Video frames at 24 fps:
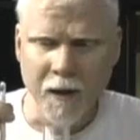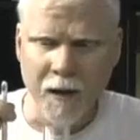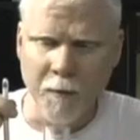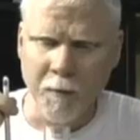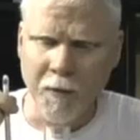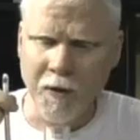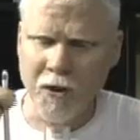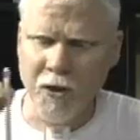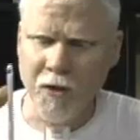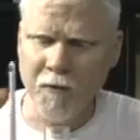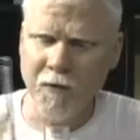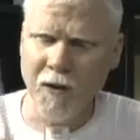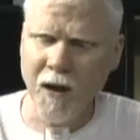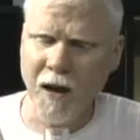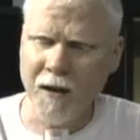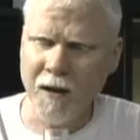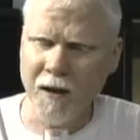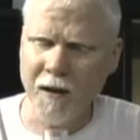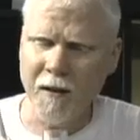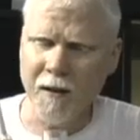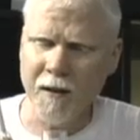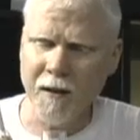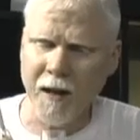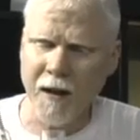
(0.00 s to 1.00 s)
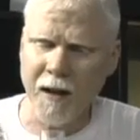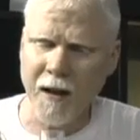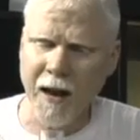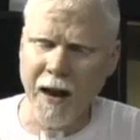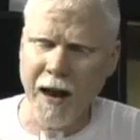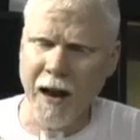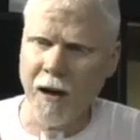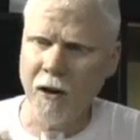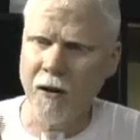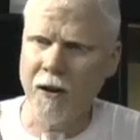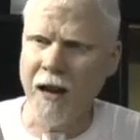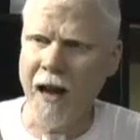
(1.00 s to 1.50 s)
but you've got a, an
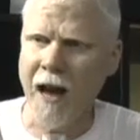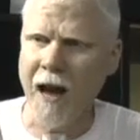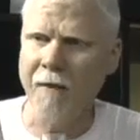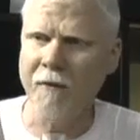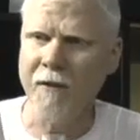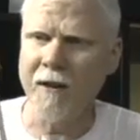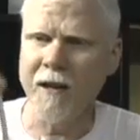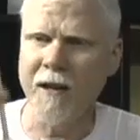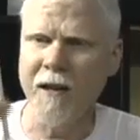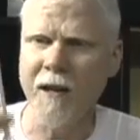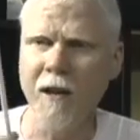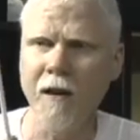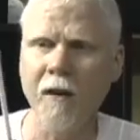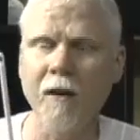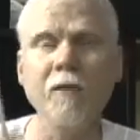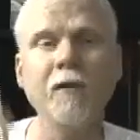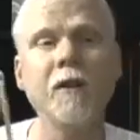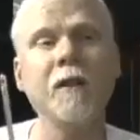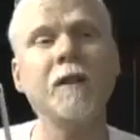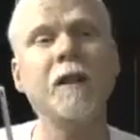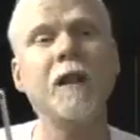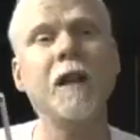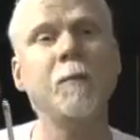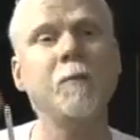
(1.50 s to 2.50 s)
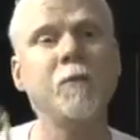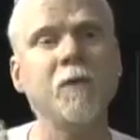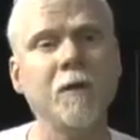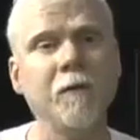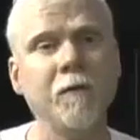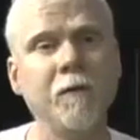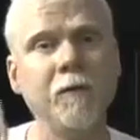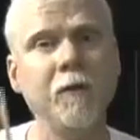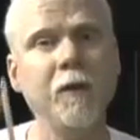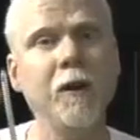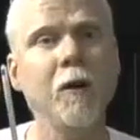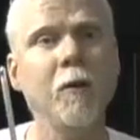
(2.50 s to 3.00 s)
air cavity here that keeps it
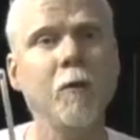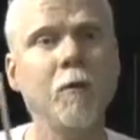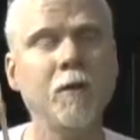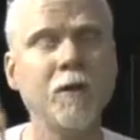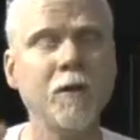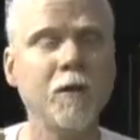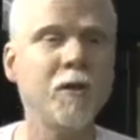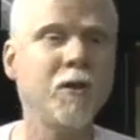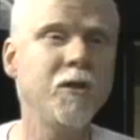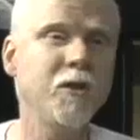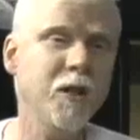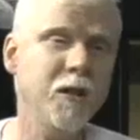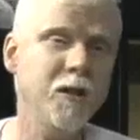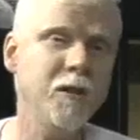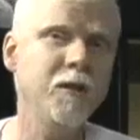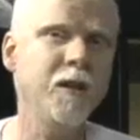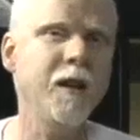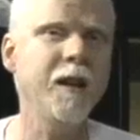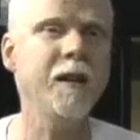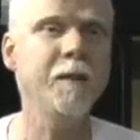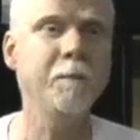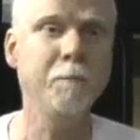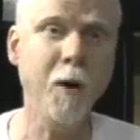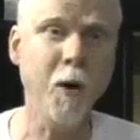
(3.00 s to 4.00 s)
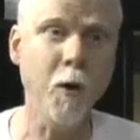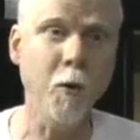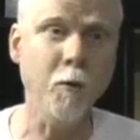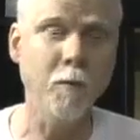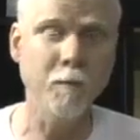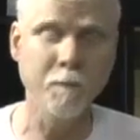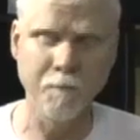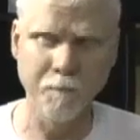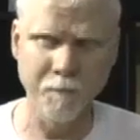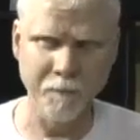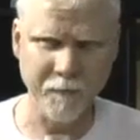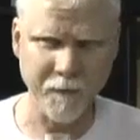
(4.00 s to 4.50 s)
afloat. So it's just like a
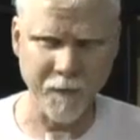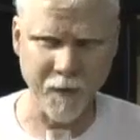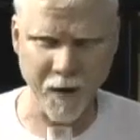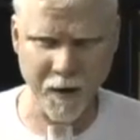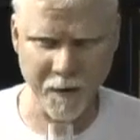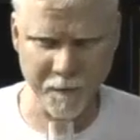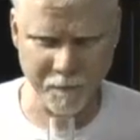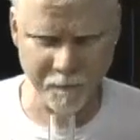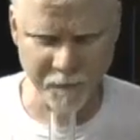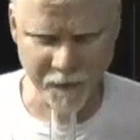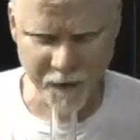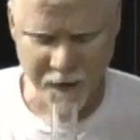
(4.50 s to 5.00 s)
boat, right?